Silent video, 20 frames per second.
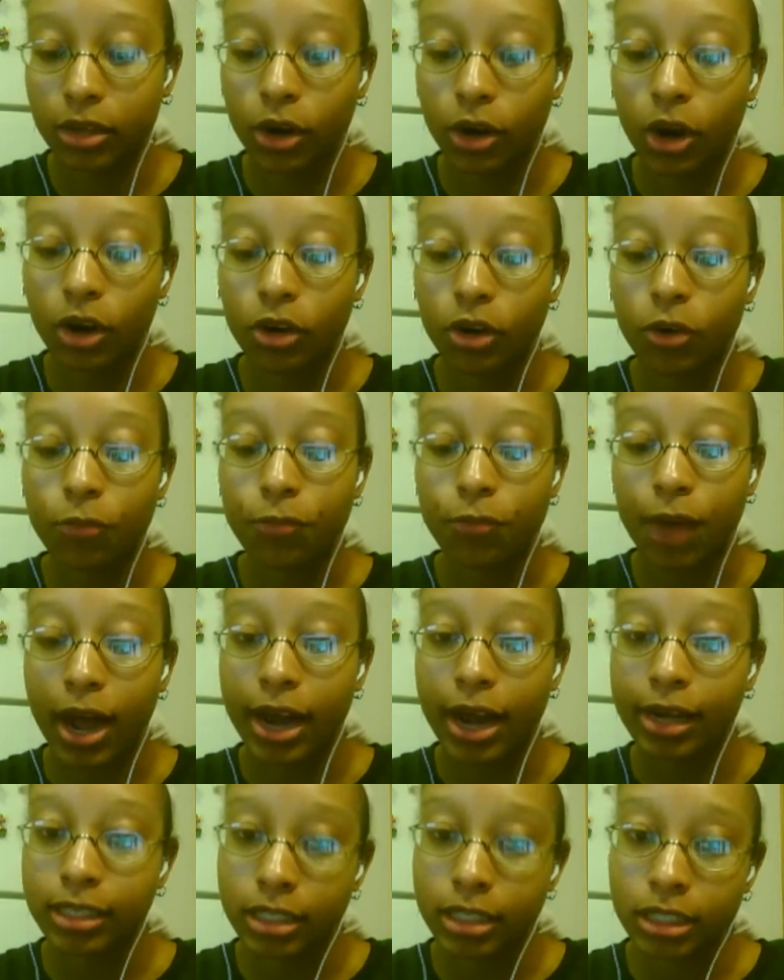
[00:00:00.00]
There are no
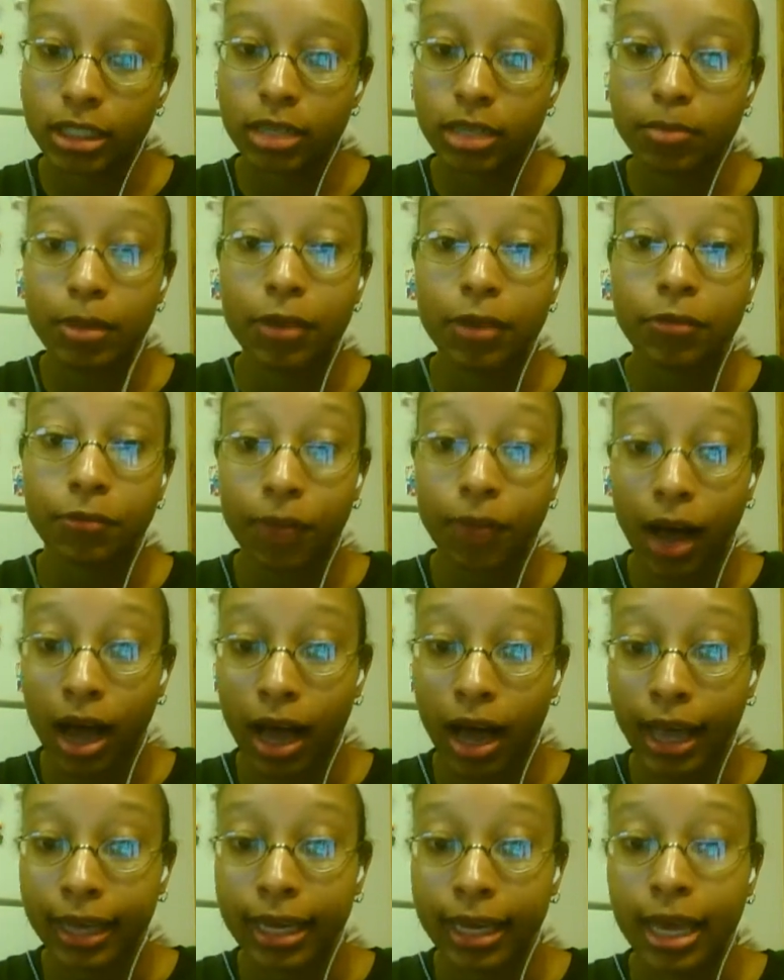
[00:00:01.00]
fires. It should be
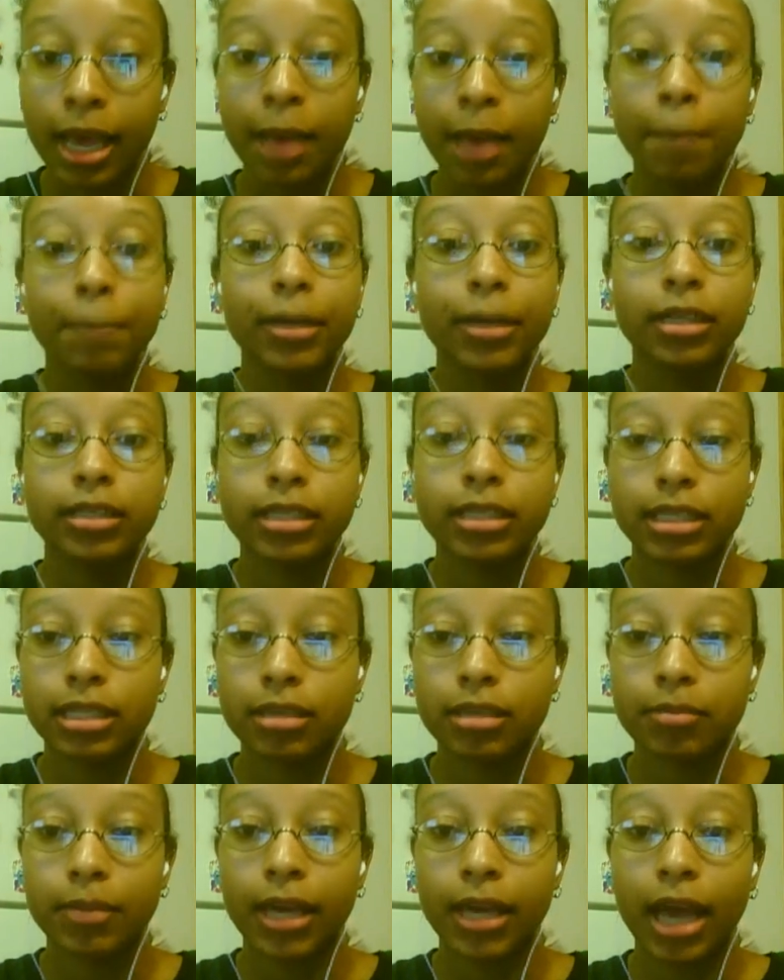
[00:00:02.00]
fine, but just
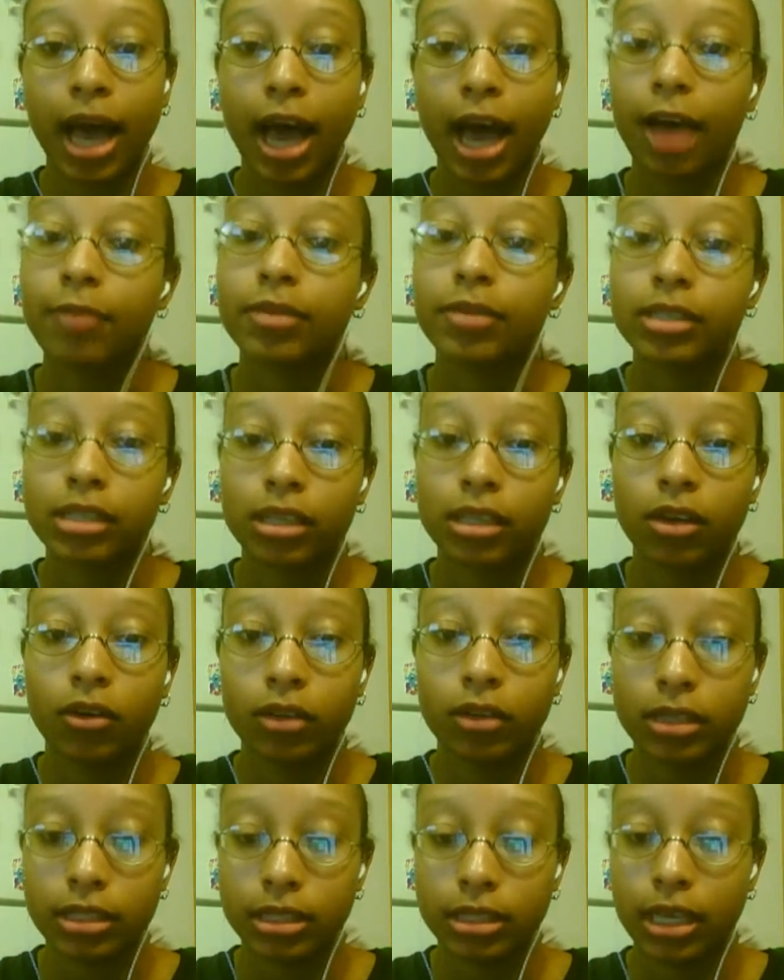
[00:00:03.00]
to be obviously
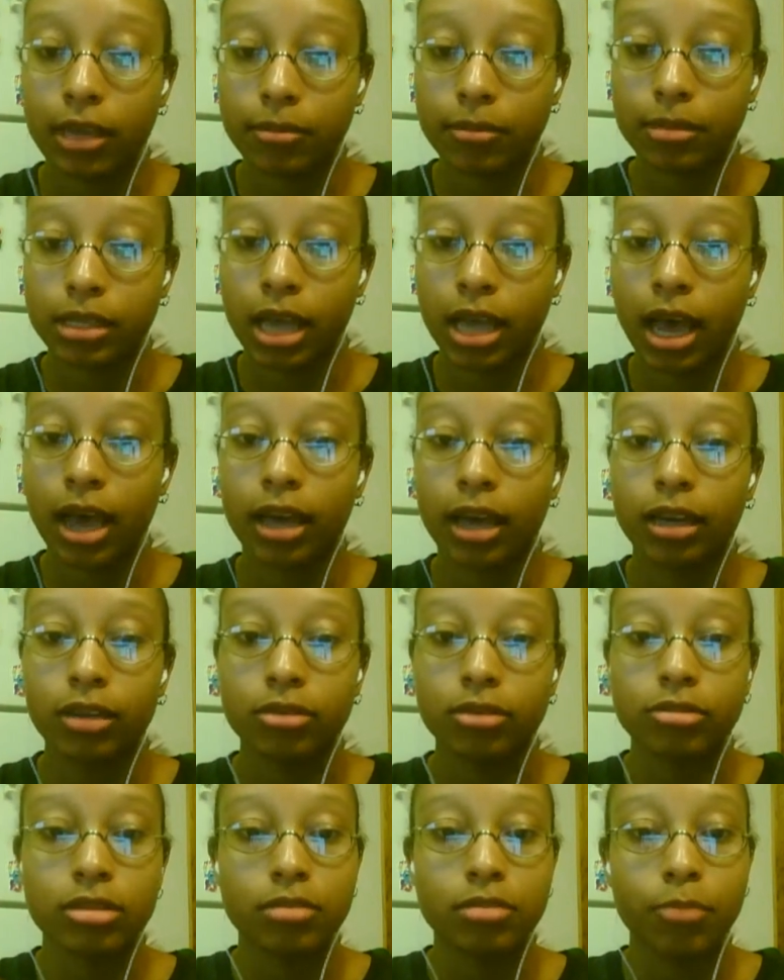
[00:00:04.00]
on the safe side,
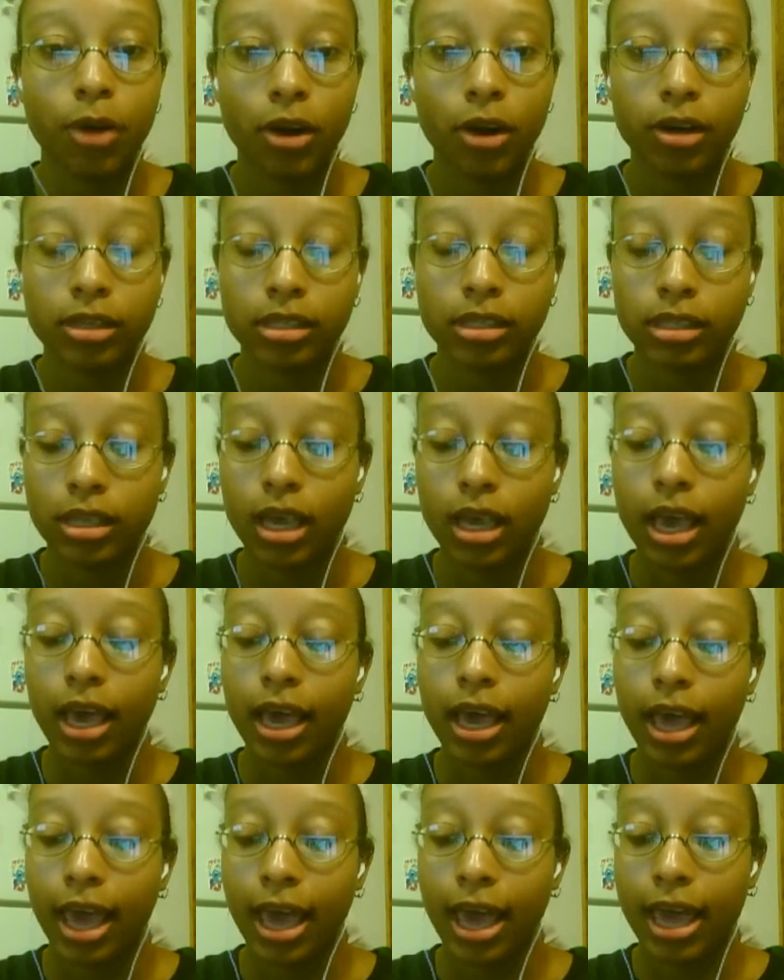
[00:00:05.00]
use smarts
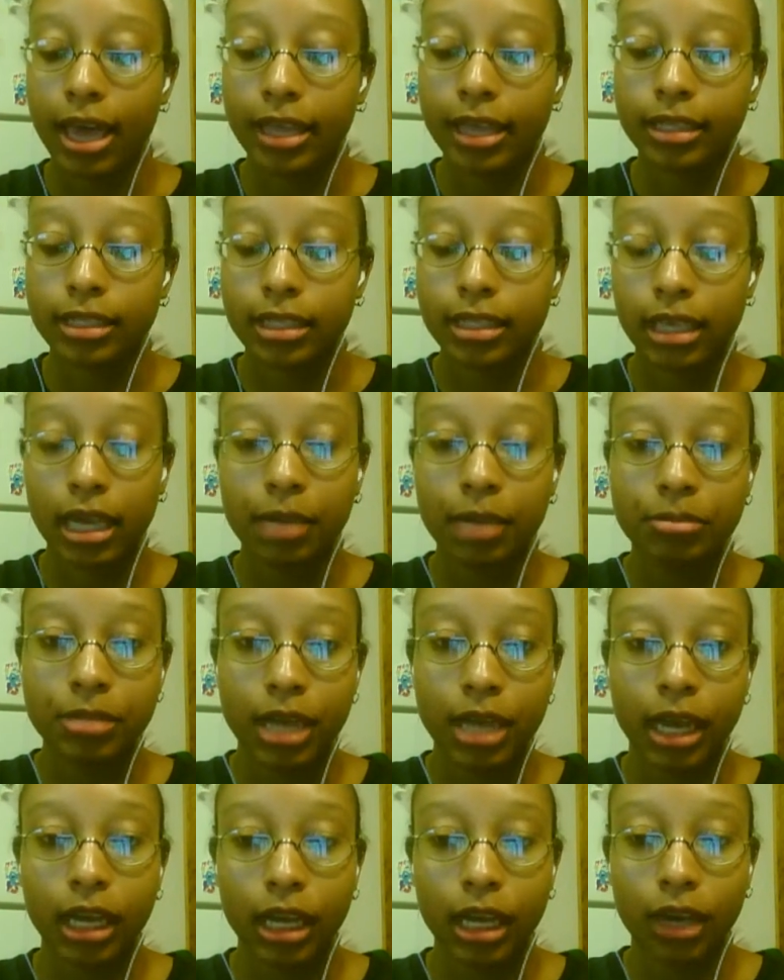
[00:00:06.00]
and just keep
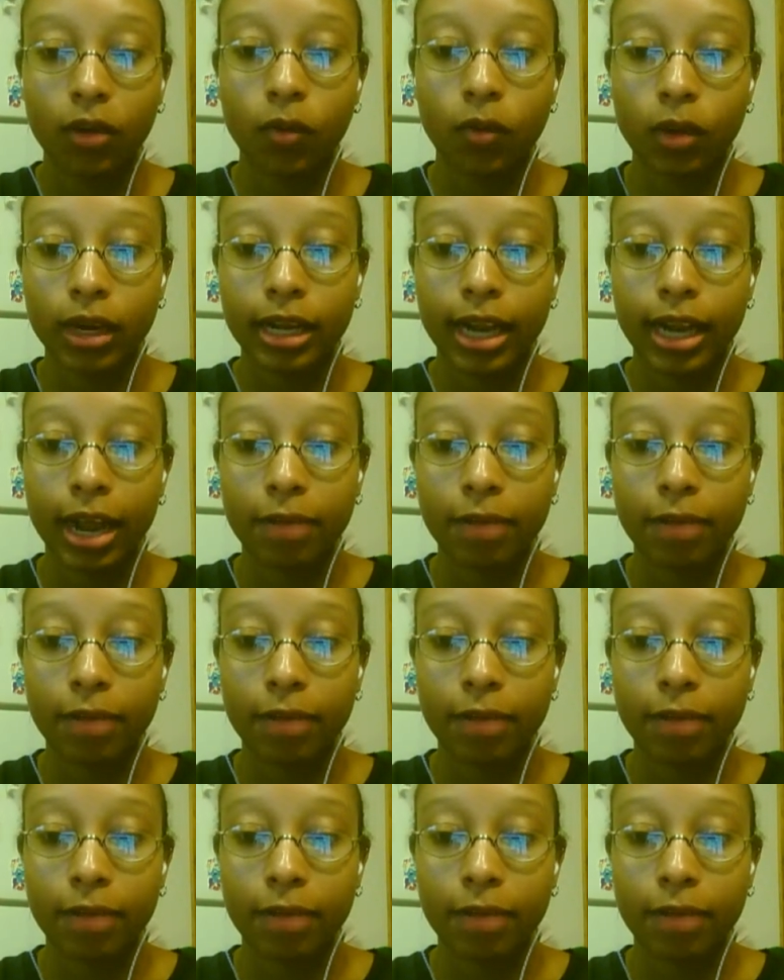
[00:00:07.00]
checking on it